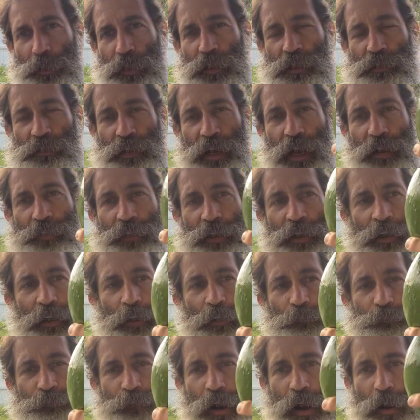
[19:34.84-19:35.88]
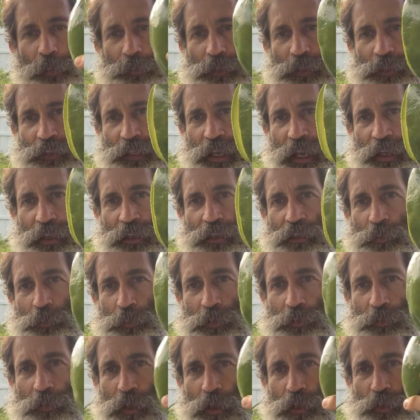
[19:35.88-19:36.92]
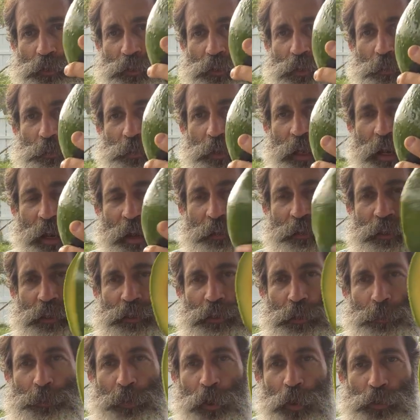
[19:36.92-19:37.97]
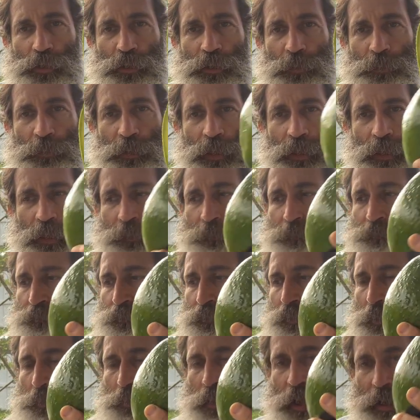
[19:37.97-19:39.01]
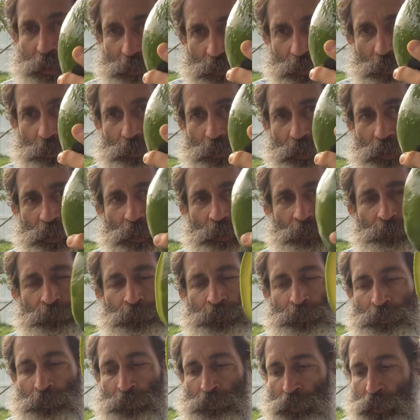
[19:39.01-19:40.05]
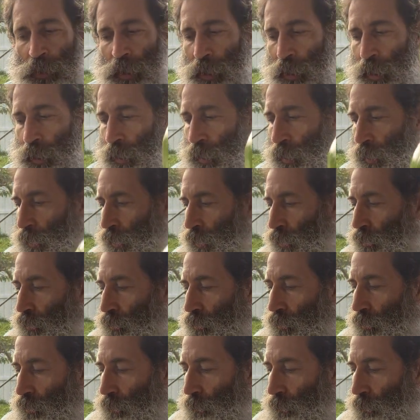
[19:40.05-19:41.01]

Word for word: Lizard Avocado Farm is getting the Monroes to be how they're supposed to be, possibly. And